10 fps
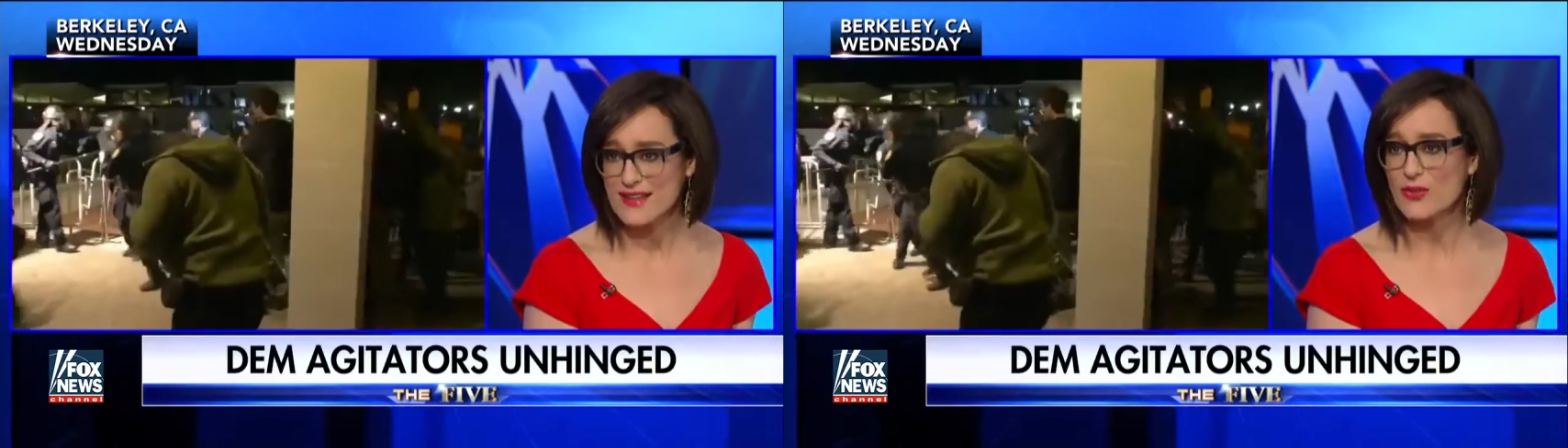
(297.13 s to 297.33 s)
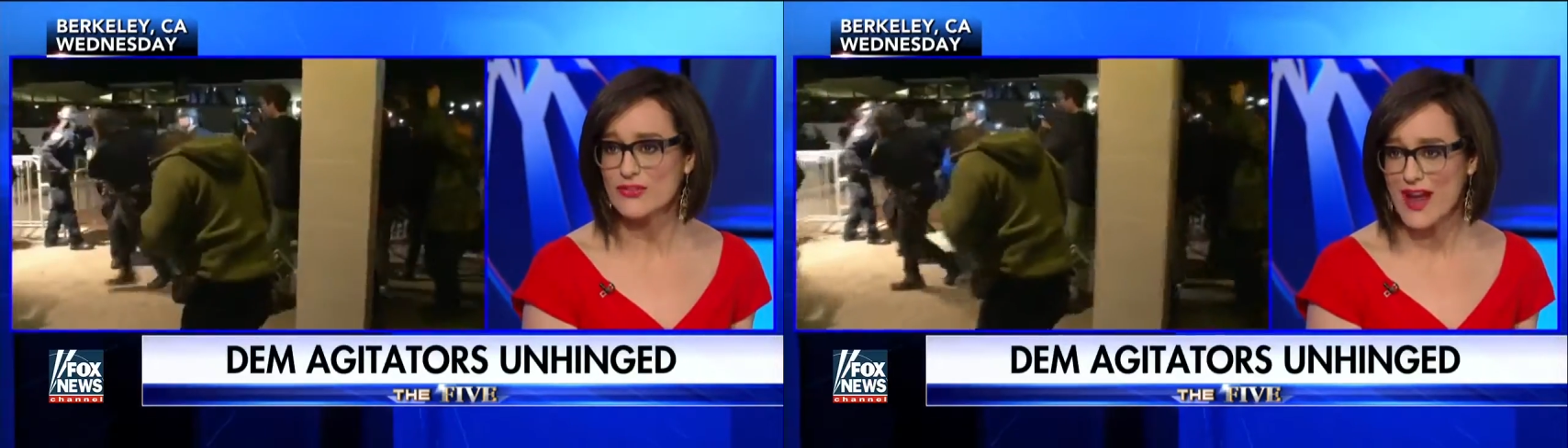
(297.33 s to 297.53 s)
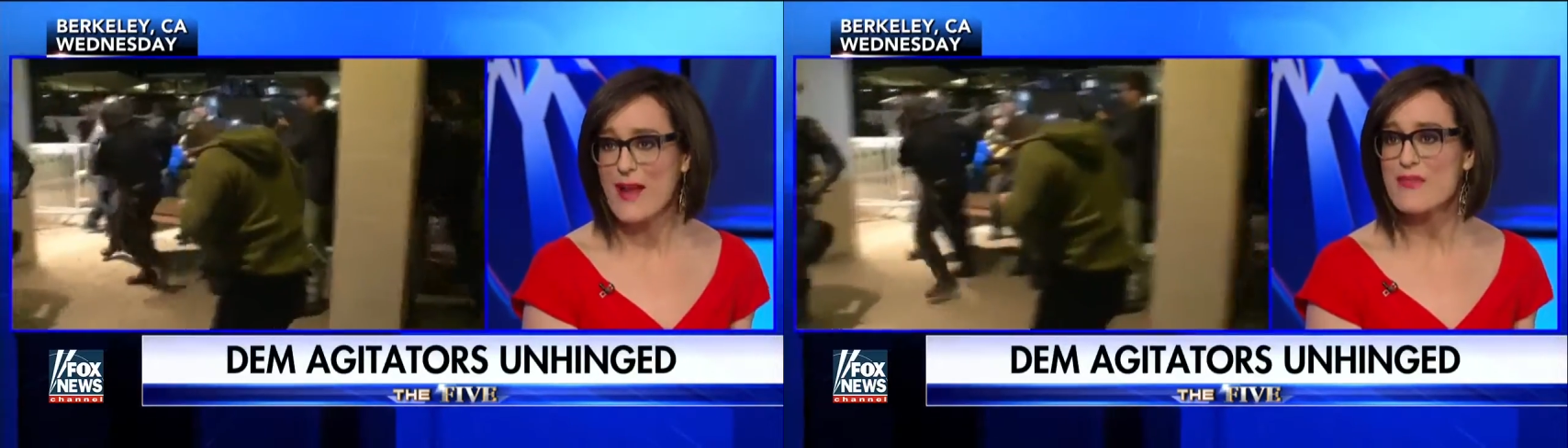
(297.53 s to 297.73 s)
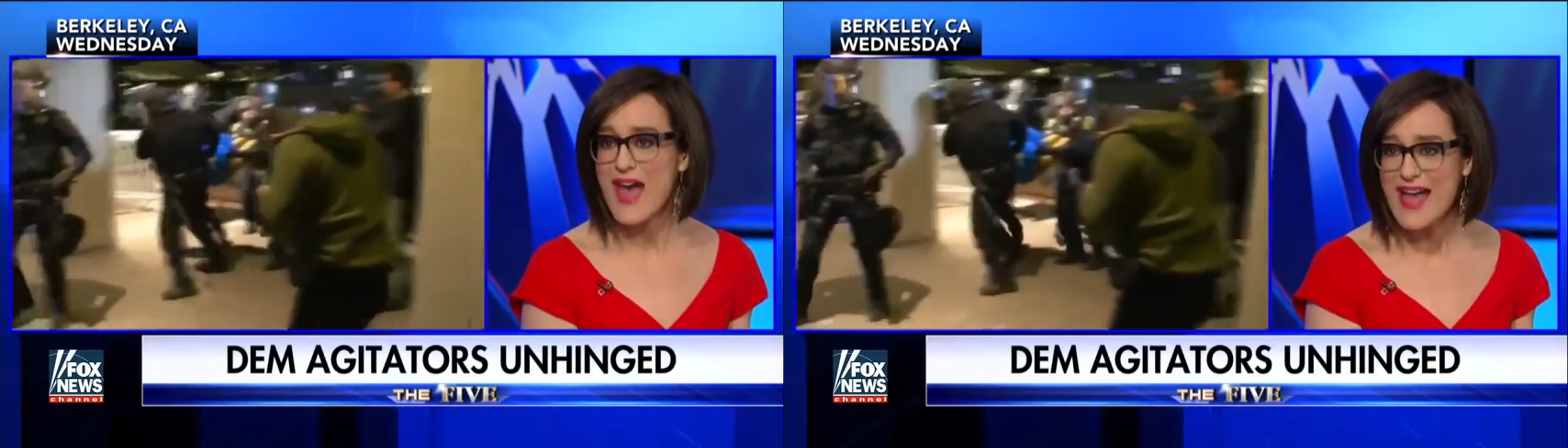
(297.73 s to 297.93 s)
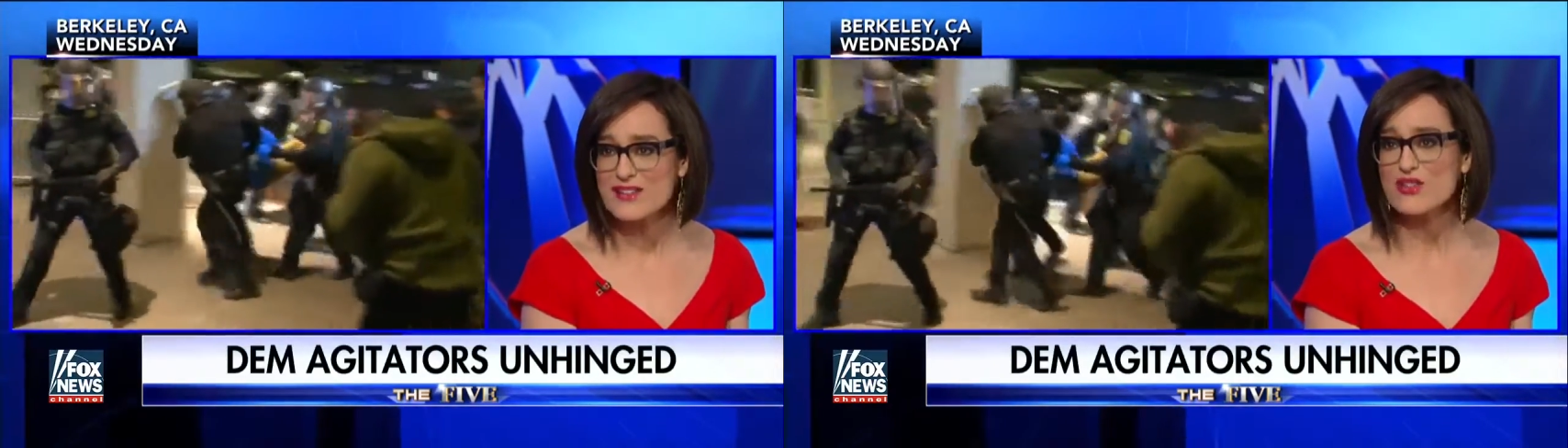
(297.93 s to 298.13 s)
single time.
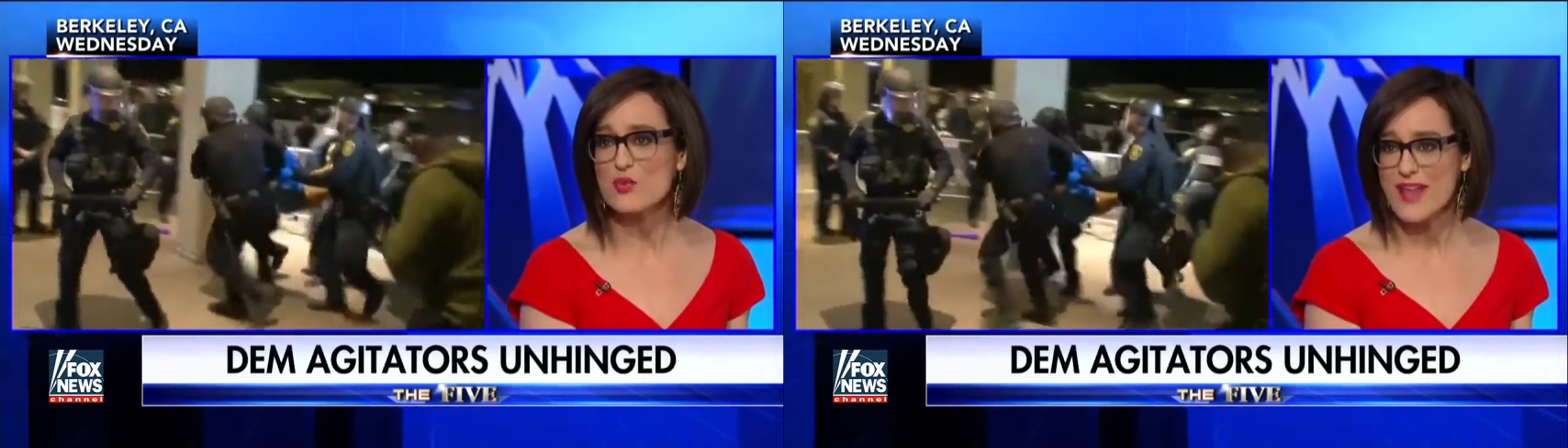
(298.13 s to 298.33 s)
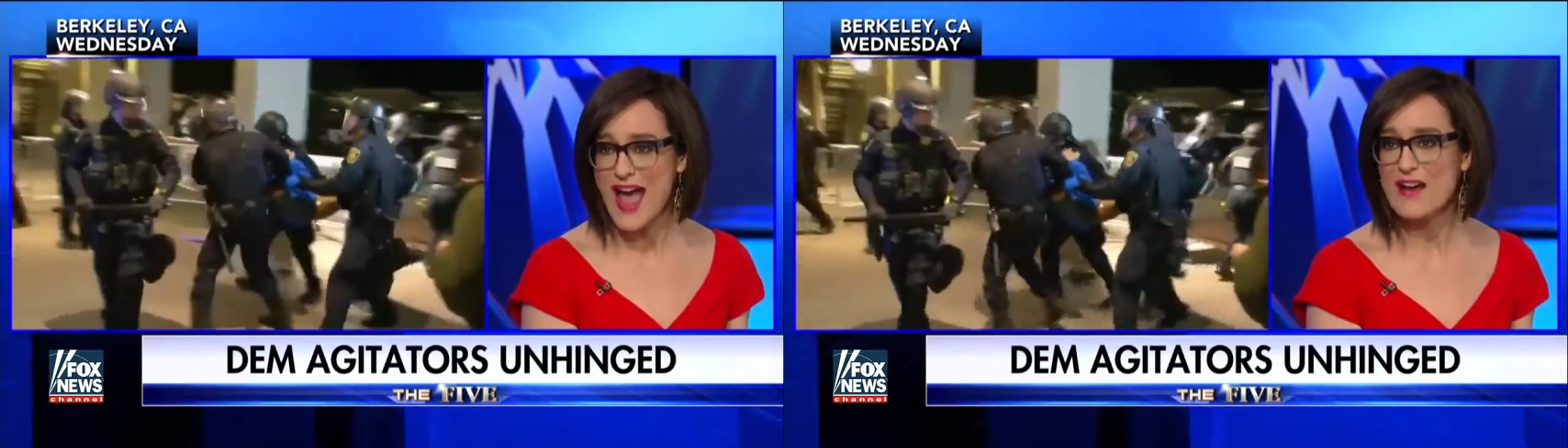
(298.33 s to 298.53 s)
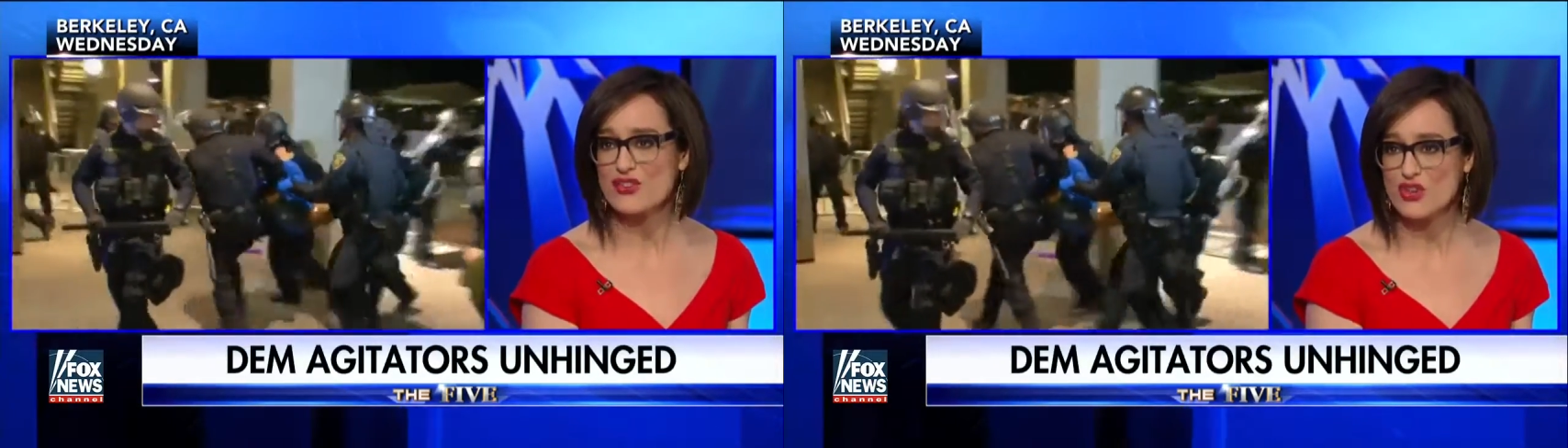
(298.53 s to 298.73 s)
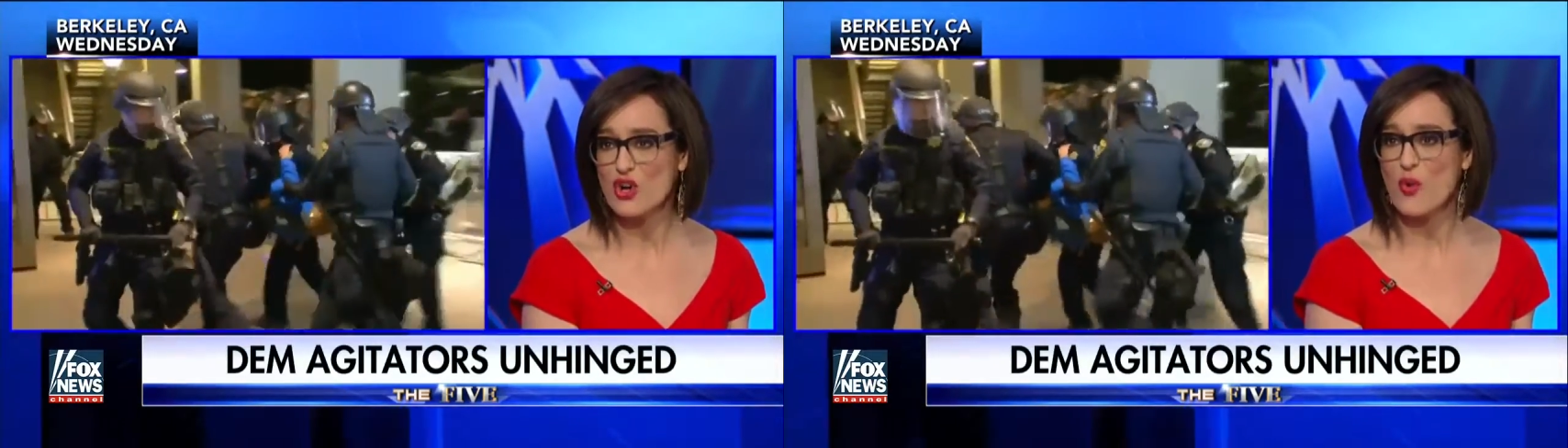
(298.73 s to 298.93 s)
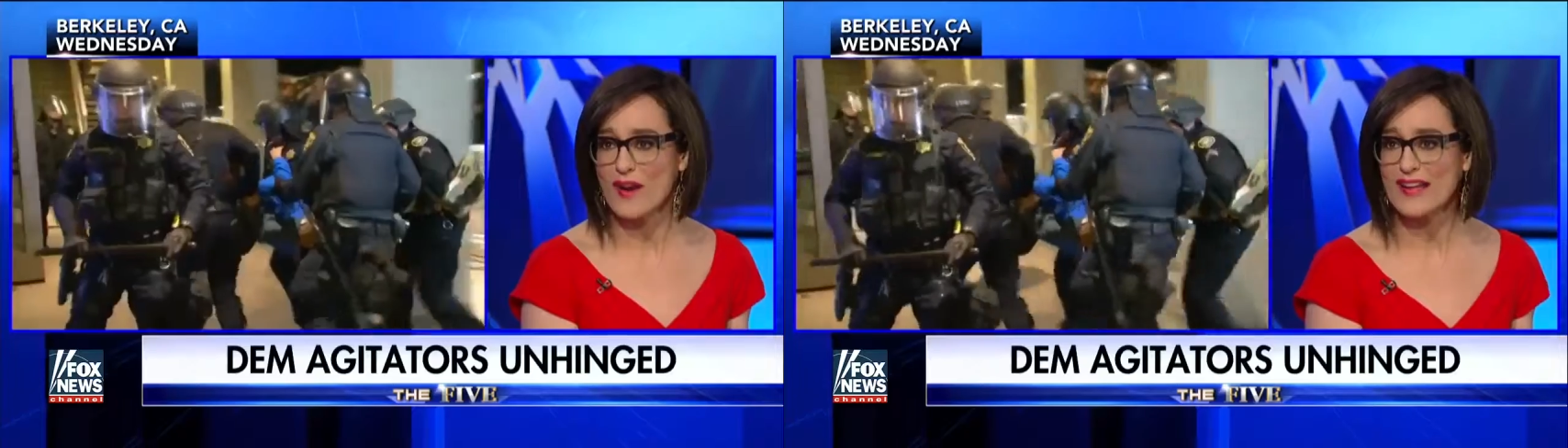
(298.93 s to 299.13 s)
That's the reaction they're
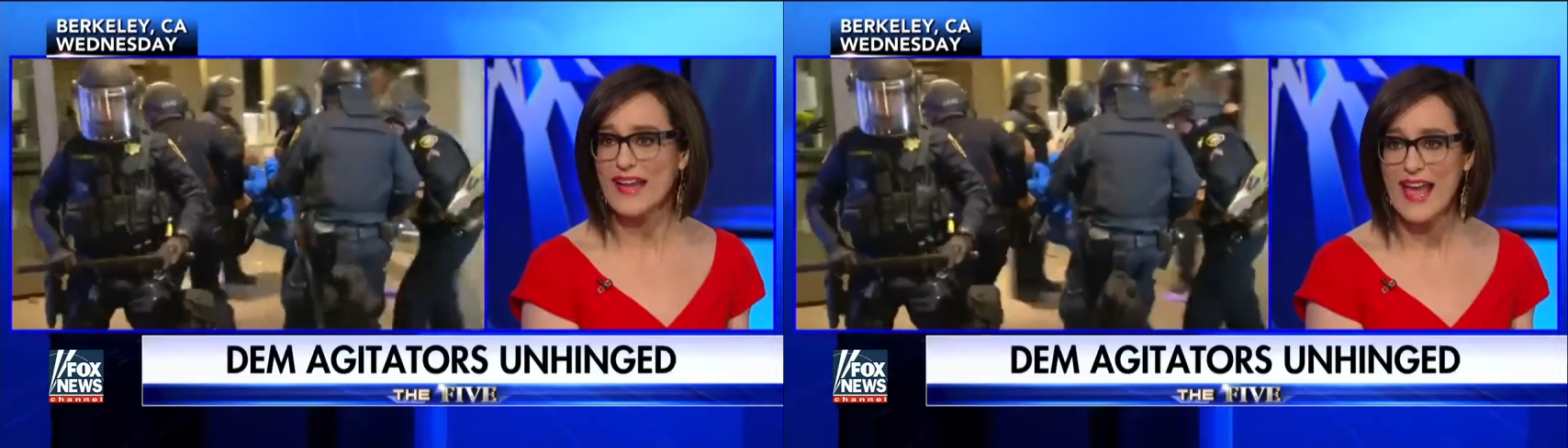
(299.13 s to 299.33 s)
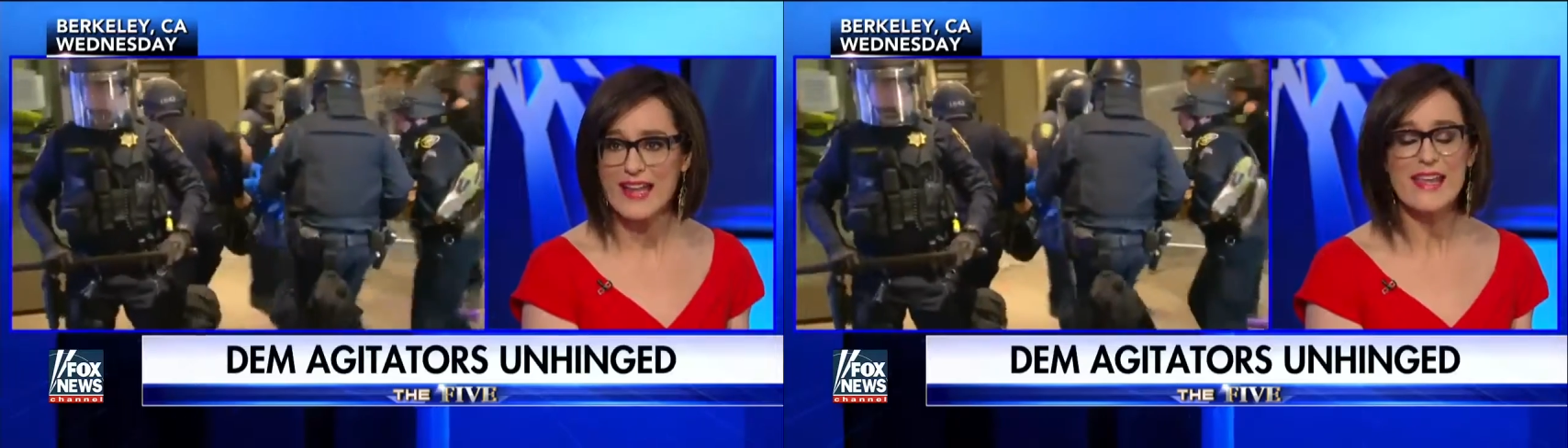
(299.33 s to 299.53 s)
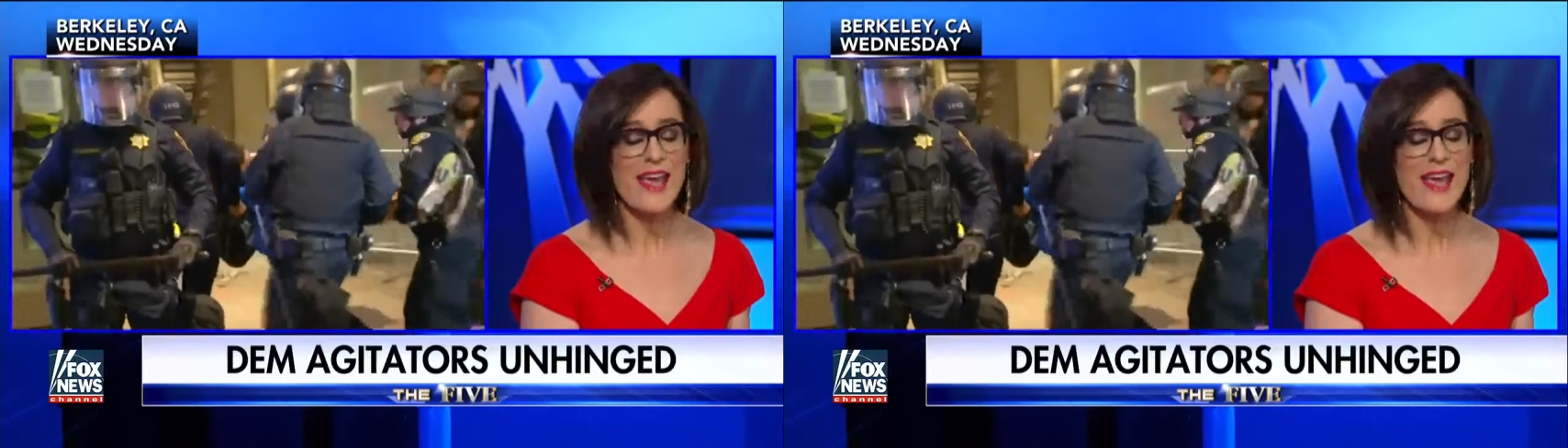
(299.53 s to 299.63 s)
going to get,